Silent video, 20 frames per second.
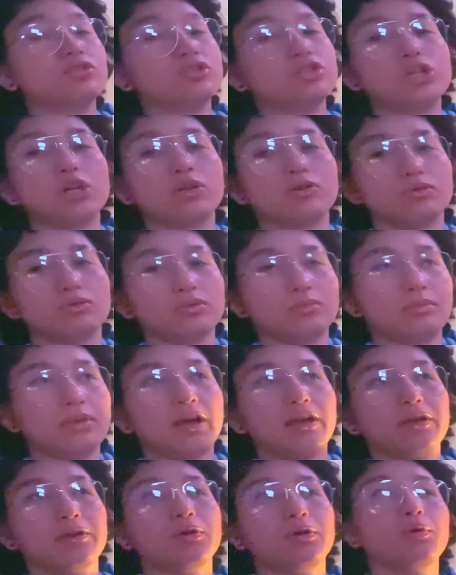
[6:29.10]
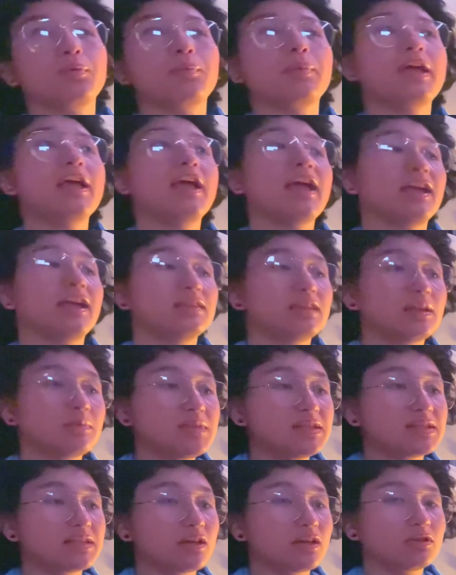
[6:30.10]
jungle biome, and let
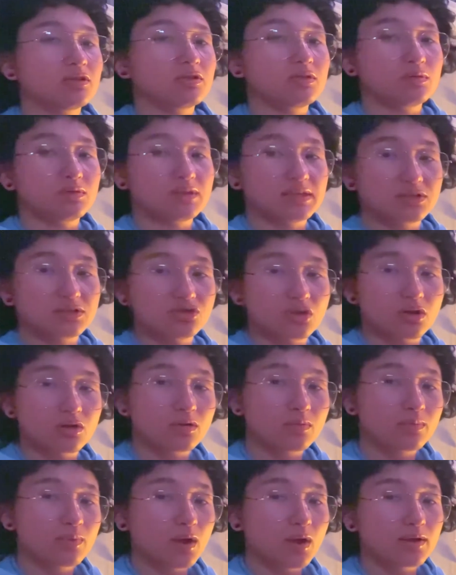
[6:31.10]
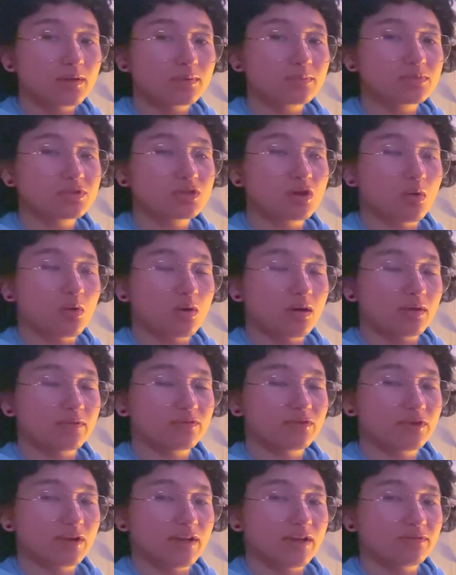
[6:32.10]
me tell you, these jungle biomes go on
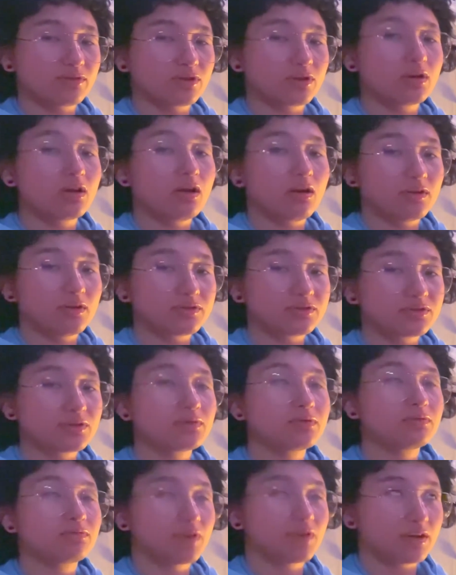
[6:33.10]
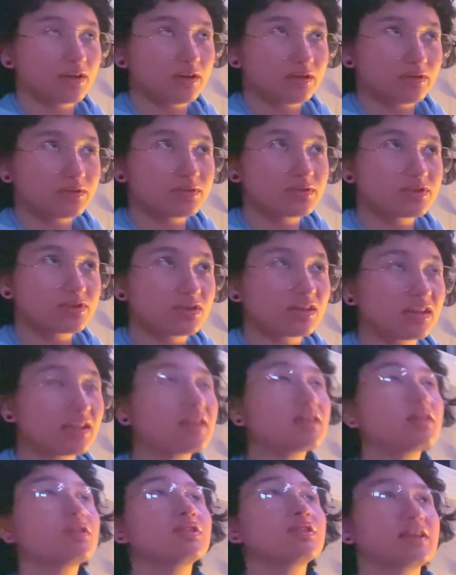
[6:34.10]
forever. Also, very close to the
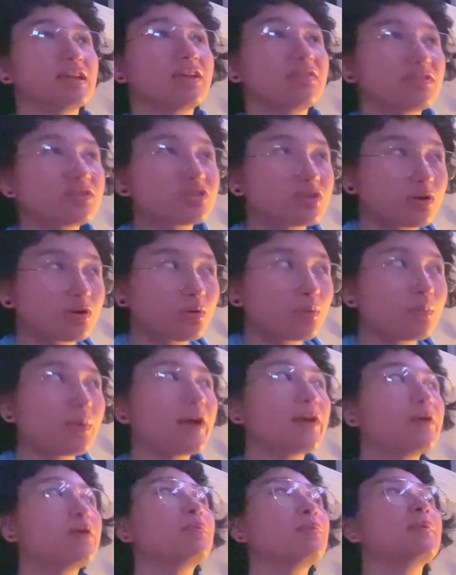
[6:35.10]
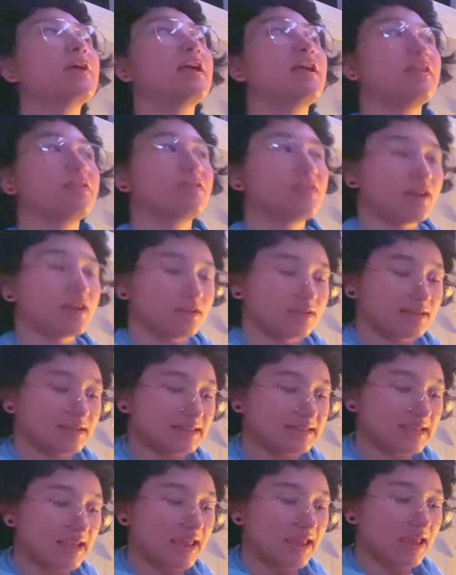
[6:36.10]
hill in the jungle biome, there
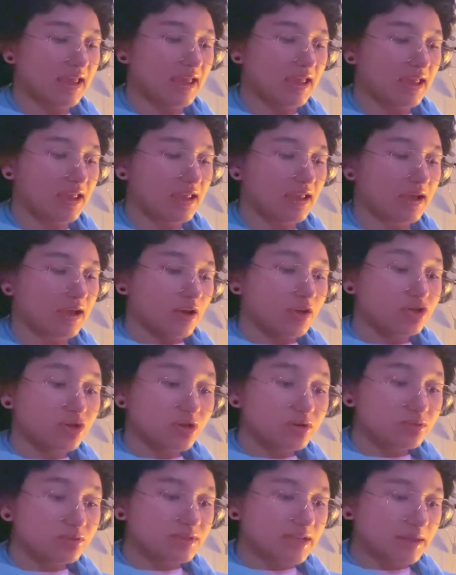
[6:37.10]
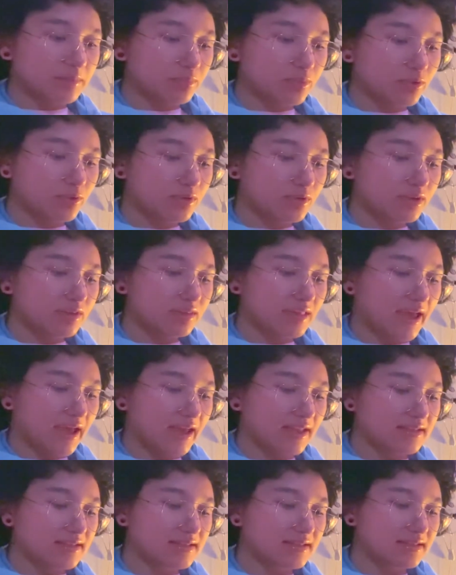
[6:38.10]
is a jungle temple
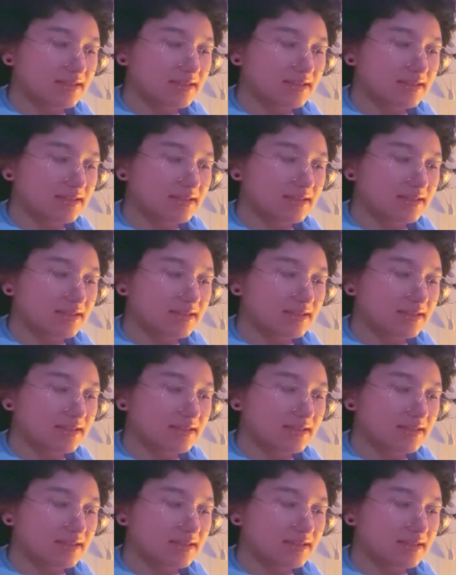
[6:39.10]
that